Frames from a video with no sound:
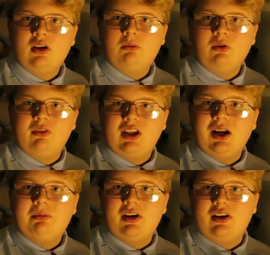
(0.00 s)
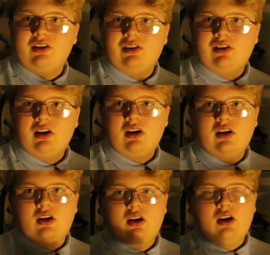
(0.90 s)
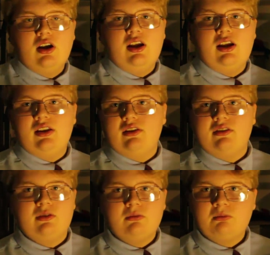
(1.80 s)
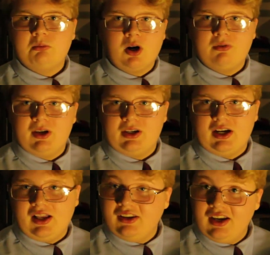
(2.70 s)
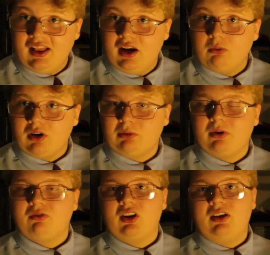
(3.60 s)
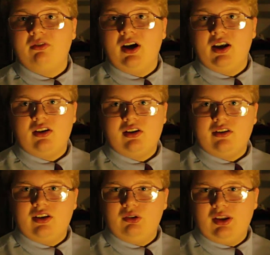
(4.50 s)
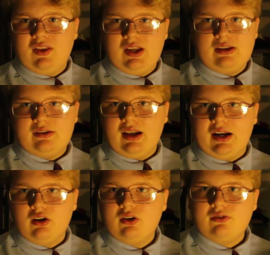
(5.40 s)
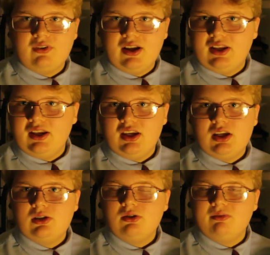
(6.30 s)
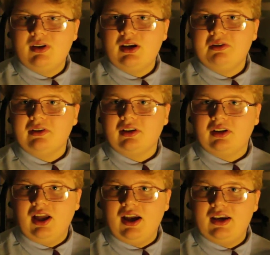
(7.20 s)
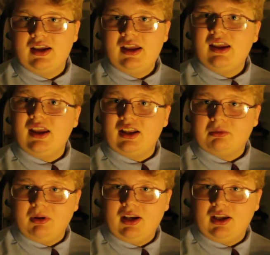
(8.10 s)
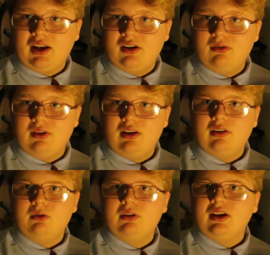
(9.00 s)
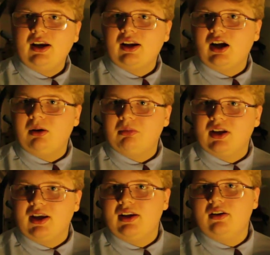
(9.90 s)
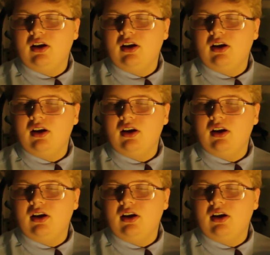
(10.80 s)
moving it up an inch, is perfect, and I did it and it works perfectly fine. Just the only thing is that I couldn't find any YouTube videos online explaining how to do this, so it was kind of complicated.